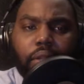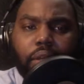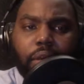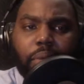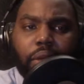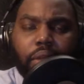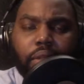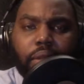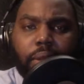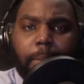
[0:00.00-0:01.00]
up is
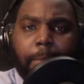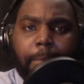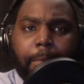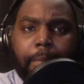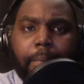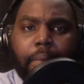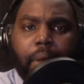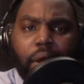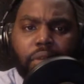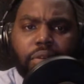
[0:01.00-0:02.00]

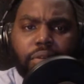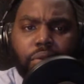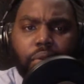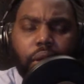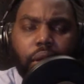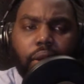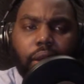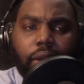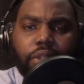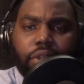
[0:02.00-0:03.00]
also during our
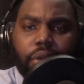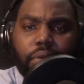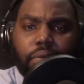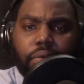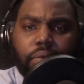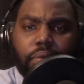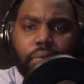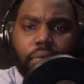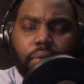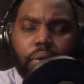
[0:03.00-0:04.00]
last show,
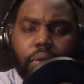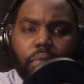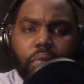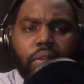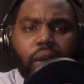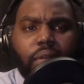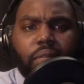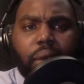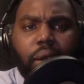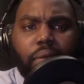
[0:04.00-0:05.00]
we talked
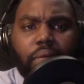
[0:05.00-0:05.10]
about